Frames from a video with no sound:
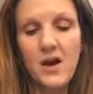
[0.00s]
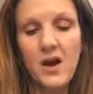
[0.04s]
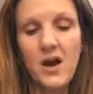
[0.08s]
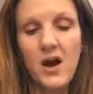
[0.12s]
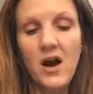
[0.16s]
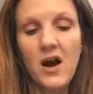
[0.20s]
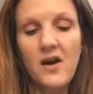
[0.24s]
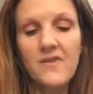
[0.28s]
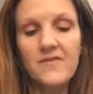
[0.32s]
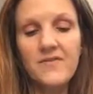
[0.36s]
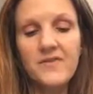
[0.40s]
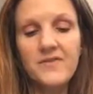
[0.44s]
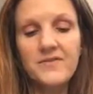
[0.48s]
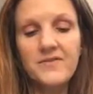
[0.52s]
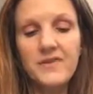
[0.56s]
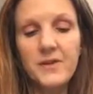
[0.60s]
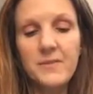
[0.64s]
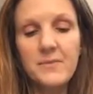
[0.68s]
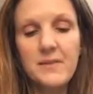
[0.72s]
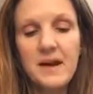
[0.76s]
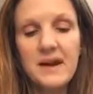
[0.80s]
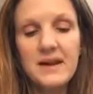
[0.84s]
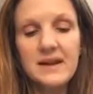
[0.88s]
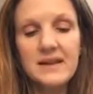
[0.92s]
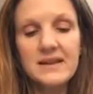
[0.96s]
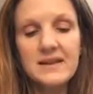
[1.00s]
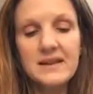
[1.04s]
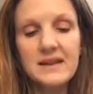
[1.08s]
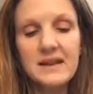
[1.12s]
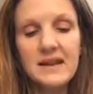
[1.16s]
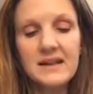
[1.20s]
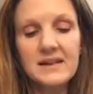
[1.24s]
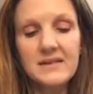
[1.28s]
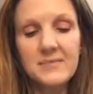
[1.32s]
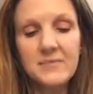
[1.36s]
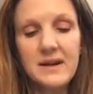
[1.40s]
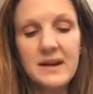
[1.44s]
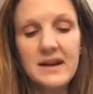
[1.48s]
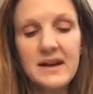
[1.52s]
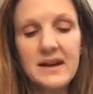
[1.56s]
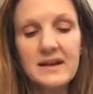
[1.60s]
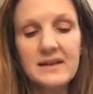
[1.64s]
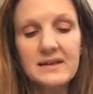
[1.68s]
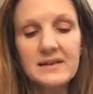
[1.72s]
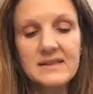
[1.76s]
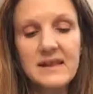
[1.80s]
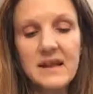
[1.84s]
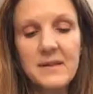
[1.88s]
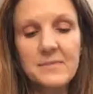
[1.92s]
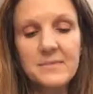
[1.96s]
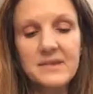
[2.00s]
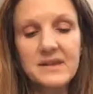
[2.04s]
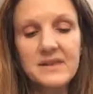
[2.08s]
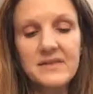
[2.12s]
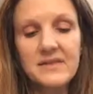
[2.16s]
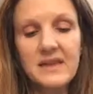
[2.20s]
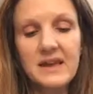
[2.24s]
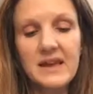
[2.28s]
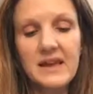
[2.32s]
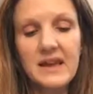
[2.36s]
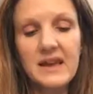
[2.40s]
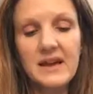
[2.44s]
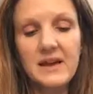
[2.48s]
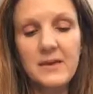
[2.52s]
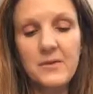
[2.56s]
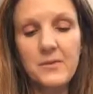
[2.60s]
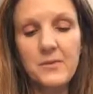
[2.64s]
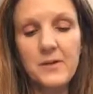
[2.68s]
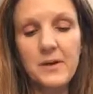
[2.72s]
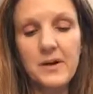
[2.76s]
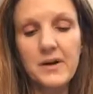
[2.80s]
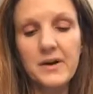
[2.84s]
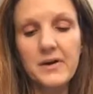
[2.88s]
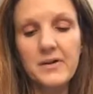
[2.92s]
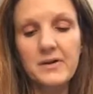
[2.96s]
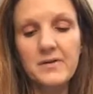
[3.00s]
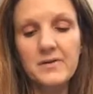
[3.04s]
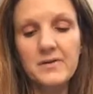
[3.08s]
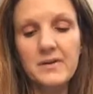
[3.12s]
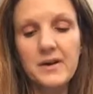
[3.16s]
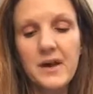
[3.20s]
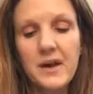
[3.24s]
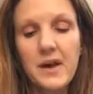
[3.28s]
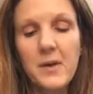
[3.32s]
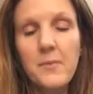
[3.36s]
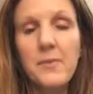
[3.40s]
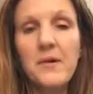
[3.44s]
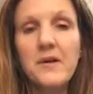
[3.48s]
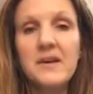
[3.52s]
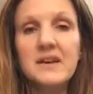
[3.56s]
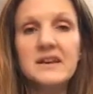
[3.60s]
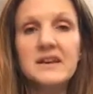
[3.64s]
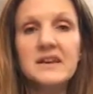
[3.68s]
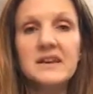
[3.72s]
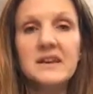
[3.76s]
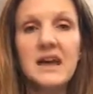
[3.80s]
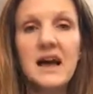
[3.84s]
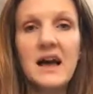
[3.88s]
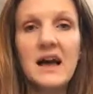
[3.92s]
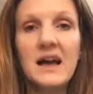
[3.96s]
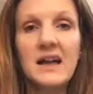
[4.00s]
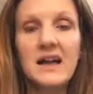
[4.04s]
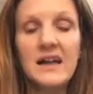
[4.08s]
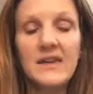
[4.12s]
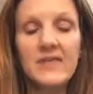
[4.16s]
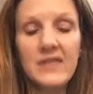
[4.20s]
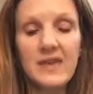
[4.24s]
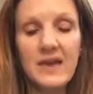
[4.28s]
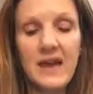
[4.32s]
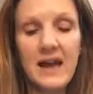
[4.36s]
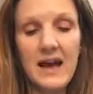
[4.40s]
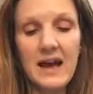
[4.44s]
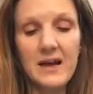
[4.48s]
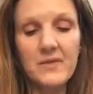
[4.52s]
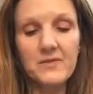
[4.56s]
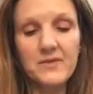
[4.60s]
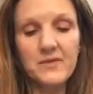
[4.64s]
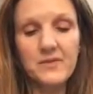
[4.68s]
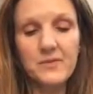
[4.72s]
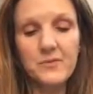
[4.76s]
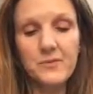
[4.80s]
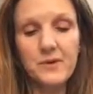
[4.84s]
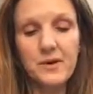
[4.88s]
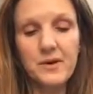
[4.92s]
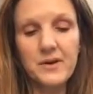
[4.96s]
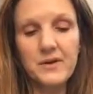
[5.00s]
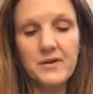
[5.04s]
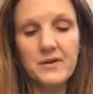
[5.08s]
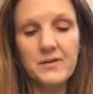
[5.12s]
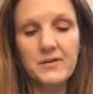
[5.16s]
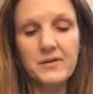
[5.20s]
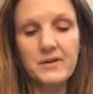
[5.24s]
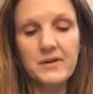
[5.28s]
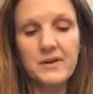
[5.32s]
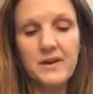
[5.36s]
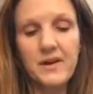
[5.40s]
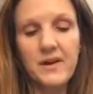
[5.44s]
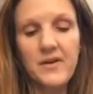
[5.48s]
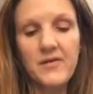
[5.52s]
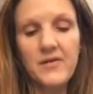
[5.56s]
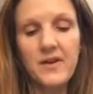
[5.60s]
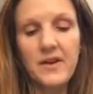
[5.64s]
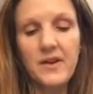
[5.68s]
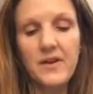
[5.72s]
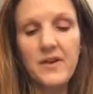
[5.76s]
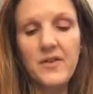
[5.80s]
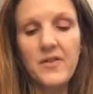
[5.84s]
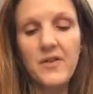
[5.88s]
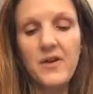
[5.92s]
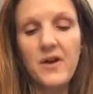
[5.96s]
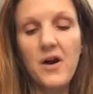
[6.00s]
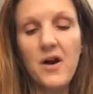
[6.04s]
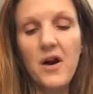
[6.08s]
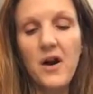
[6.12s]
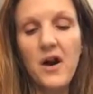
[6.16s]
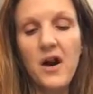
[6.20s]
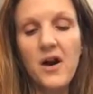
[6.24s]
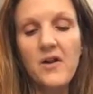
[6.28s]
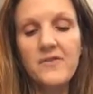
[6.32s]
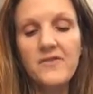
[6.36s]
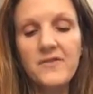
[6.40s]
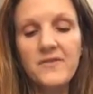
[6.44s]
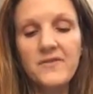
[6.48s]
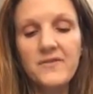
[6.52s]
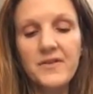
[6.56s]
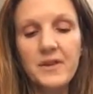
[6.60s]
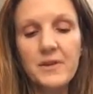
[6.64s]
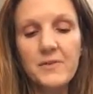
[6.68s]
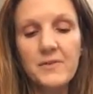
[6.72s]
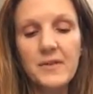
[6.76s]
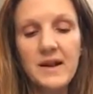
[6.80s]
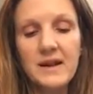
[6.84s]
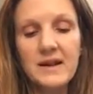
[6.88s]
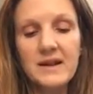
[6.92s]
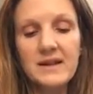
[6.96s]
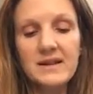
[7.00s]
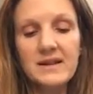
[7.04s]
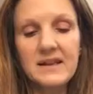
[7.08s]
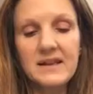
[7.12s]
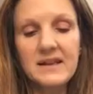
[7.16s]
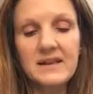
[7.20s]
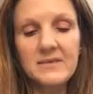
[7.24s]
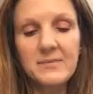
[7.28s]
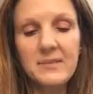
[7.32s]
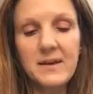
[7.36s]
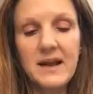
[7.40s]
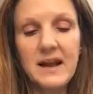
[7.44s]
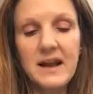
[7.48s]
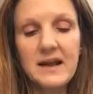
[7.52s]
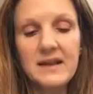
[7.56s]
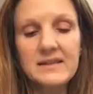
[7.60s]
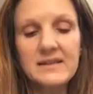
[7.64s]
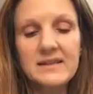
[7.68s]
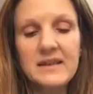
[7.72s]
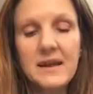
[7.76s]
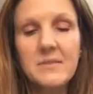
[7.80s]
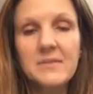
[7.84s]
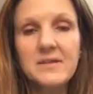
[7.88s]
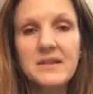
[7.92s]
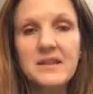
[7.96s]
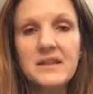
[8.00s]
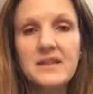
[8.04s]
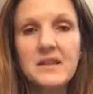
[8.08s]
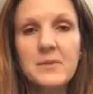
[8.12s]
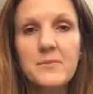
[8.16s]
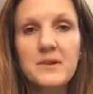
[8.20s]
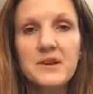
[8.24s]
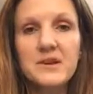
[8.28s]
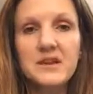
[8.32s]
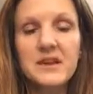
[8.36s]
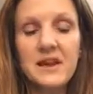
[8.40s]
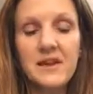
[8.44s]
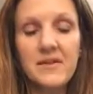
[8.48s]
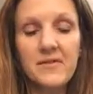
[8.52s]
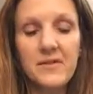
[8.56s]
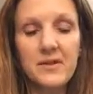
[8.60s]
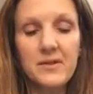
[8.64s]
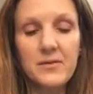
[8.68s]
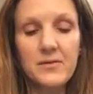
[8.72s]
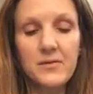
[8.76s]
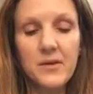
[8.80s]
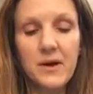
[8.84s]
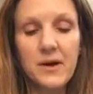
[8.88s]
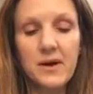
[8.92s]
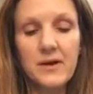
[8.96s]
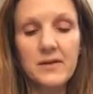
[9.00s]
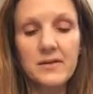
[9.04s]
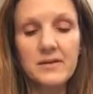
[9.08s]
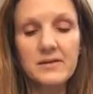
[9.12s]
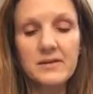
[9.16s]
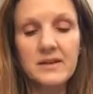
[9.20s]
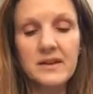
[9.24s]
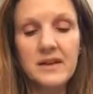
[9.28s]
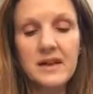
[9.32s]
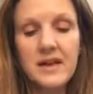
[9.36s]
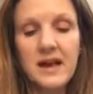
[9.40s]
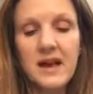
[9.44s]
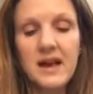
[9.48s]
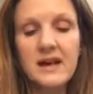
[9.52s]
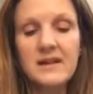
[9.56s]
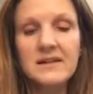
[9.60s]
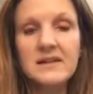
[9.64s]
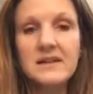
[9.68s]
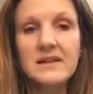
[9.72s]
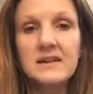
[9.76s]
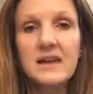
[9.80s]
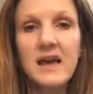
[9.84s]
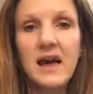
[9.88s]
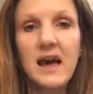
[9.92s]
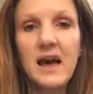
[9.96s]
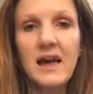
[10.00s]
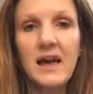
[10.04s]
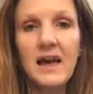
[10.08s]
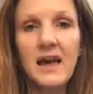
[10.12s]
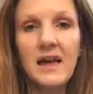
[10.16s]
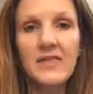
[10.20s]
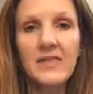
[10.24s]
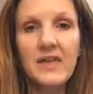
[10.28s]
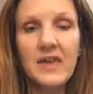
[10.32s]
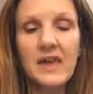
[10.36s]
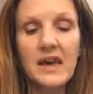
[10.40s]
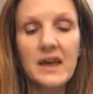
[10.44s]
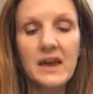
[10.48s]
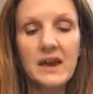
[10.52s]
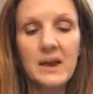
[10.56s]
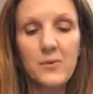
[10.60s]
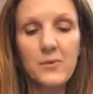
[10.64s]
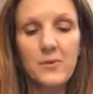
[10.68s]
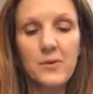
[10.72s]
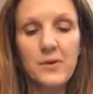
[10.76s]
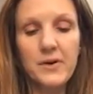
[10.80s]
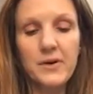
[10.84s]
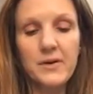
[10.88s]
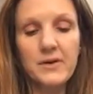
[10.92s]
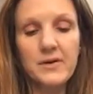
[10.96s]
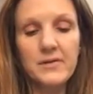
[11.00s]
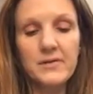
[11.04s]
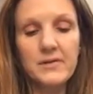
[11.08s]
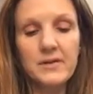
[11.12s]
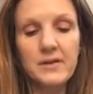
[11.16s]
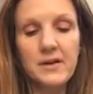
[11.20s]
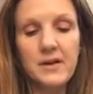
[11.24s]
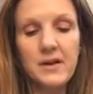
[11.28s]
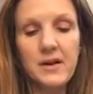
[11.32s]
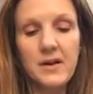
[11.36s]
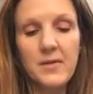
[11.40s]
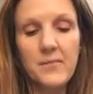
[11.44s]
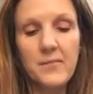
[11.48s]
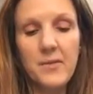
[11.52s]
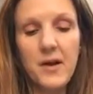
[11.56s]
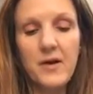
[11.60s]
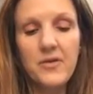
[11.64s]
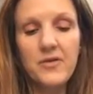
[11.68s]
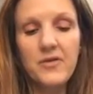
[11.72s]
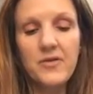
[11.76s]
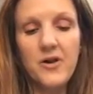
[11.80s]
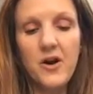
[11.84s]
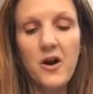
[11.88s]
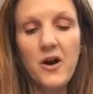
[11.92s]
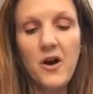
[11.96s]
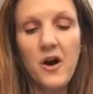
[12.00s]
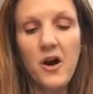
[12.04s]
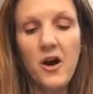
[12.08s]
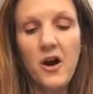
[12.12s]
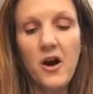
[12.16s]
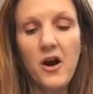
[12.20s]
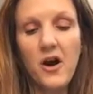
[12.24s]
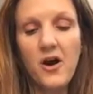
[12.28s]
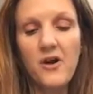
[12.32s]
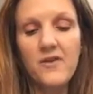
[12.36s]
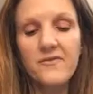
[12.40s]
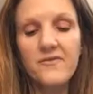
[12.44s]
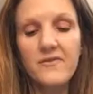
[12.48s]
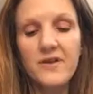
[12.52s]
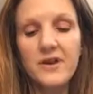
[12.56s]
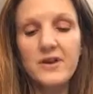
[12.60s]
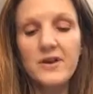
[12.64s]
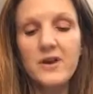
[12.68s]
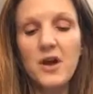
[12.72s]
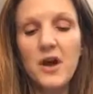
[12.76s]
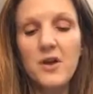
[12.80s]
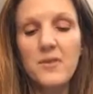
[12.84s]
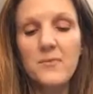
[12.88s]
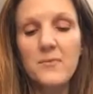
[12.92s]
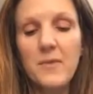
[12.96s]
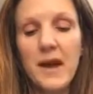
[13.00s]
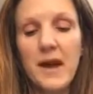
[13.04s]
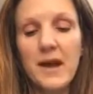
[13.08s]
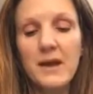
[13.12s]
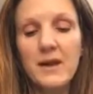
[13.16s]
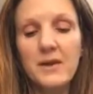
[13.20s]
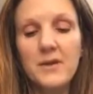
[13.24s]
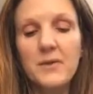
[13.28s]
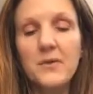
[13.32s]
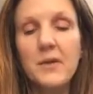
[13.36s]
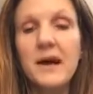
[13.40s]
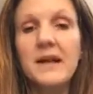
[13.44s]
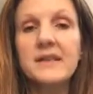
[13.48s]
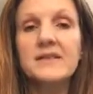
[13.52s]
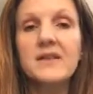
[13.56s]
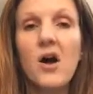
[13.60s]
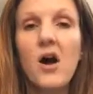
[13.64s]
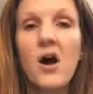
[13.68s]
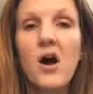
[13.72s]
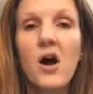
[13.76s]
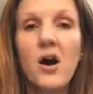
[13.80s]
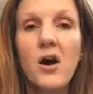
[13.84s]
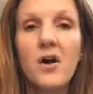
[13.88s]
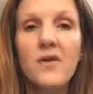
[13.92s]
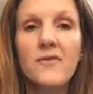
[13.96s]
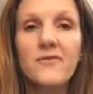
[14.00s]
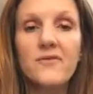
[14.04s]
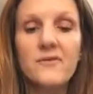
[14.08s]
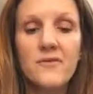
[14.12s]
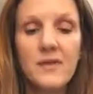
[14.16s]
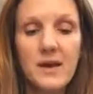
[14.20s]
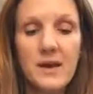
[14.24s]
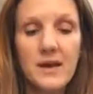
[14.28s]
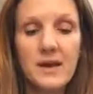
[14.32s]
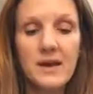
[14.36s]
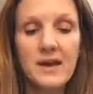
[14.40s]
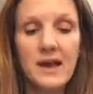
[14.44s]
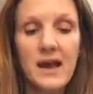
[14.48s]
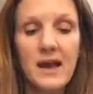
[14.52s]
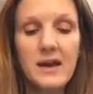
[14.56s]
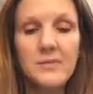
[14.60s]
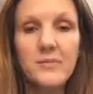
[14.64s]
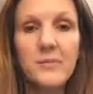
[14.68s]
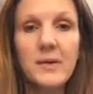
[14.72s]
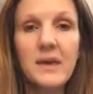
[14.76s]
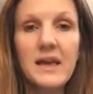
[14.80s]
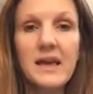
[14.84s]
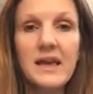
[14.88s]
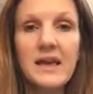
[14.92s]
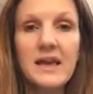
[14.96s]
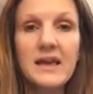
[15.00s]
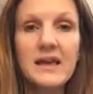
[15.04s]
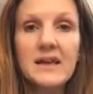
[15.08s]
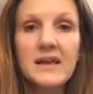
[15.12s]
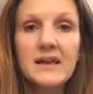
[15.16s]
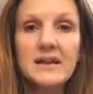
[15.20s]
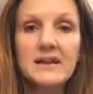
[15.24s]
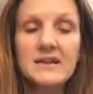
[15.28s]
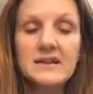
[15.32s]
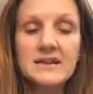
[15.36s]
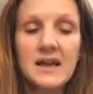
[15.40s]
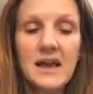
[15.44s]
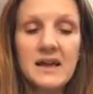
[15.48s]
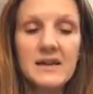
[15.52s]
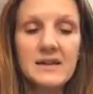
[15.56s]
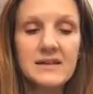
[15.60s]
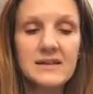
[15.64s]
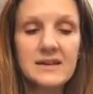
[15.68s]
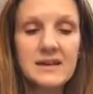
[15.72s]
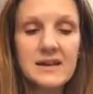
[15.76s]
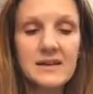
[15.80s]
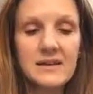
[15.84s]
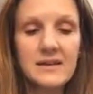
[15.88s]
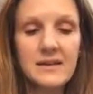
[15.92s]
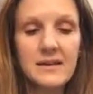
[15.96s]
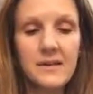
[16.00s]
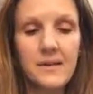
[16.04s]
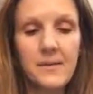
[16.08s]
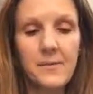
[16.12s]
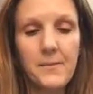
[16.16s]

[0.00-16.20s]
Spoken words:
Half of humanity has been accepting the inner world, but denying the outer world. The although half of humanity has been accepting the material world and denying the inner world, both are half, and no man who has half can be contented.